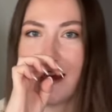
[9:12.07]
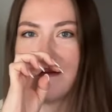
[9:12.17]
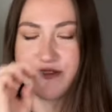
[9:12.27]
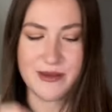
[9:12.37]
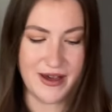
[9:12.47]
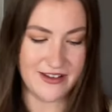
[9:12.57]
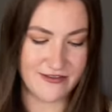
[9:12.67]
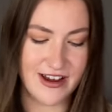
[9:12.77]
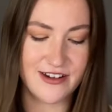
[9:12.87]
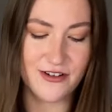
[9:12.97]
am doing the pattern
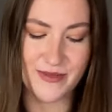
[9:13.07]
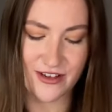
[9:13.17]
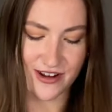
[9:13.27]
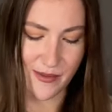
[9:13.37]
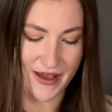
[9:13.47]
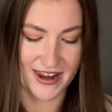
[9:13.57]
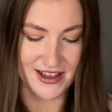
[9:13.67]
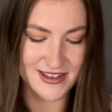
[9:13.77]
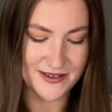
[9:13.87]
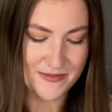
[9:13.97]
right. Oh my God, I
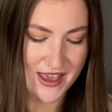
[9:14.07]
panicked.